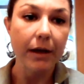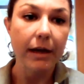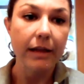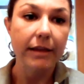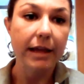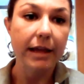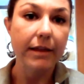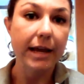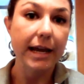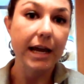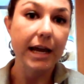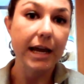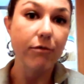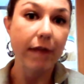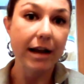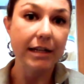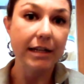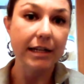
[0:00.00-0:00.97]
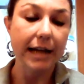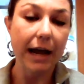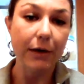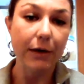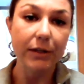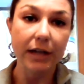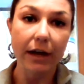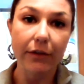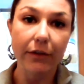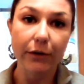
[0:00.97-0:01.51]
Then they can rent it out
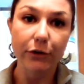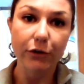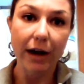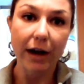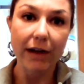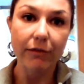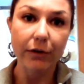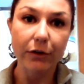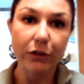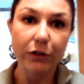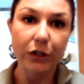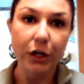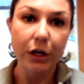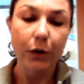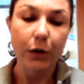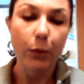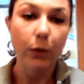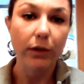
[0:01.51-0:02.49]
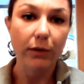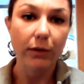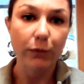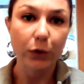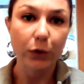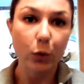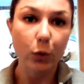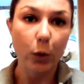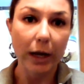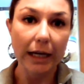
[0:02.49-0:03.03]
to other drivers with a
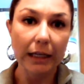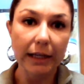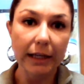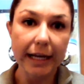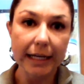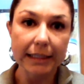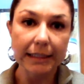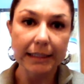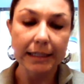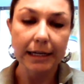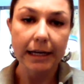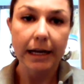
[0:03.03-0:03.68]
few clicks.